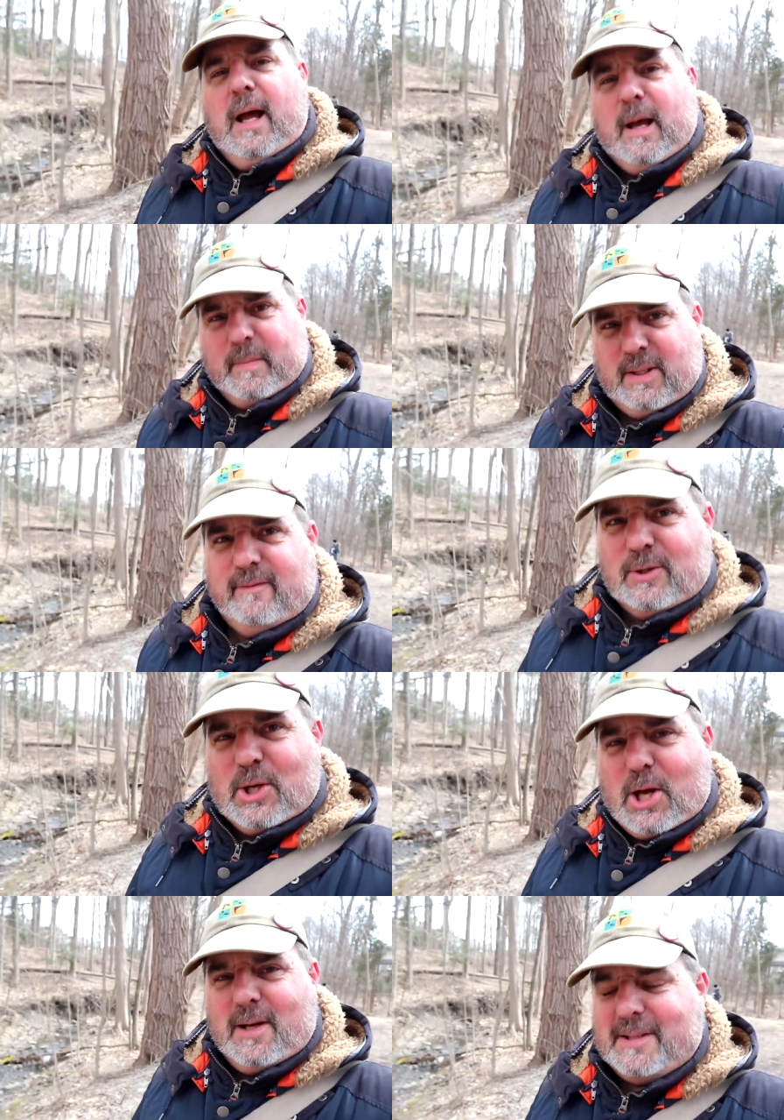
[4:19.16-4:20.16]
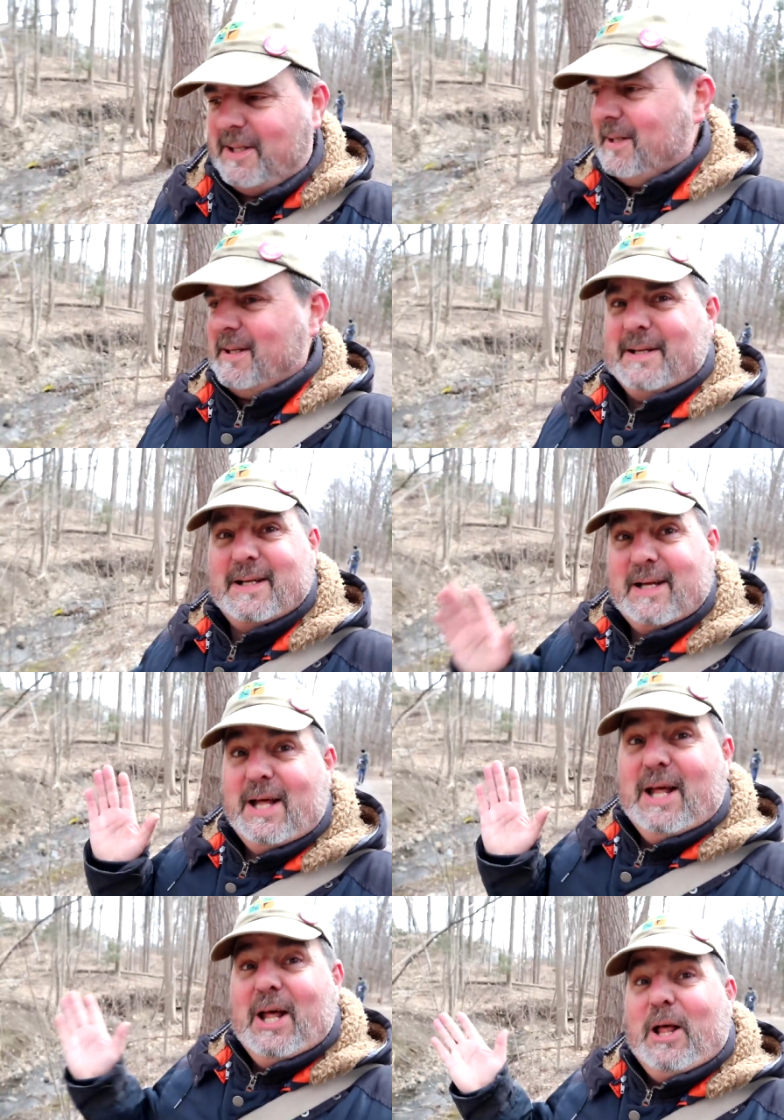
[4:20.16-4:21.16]
And believe it or not,
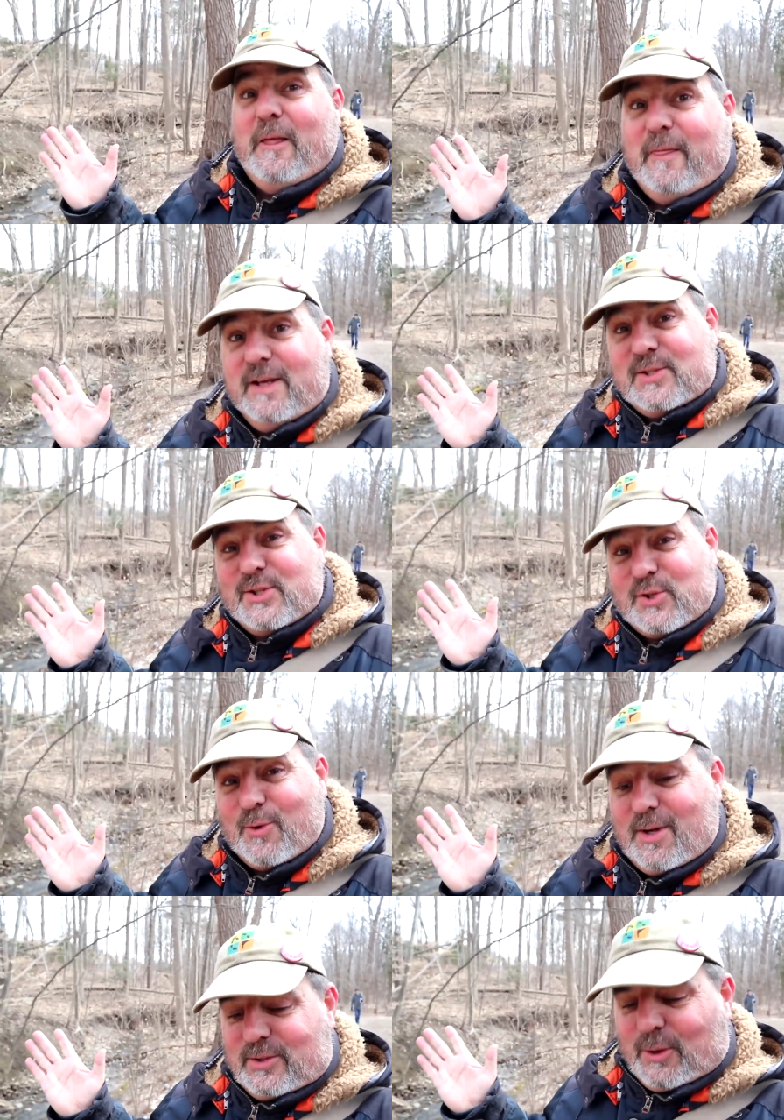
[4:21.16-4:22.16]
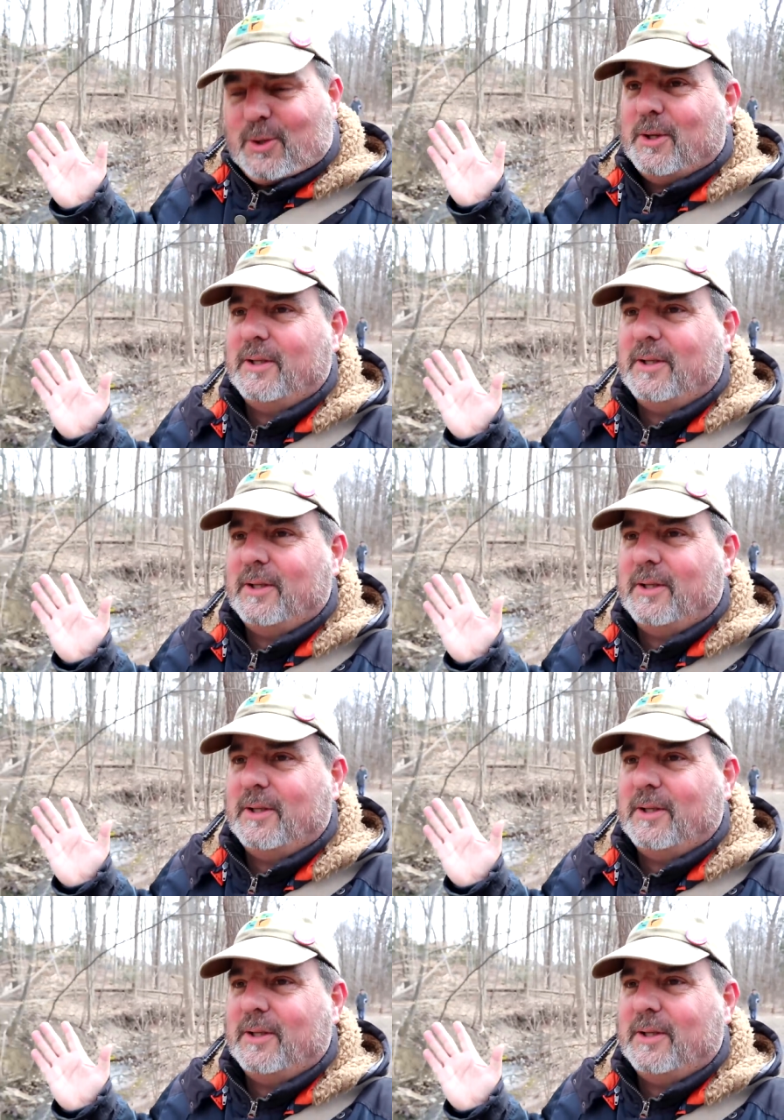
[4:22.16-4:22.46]
this is Toronto.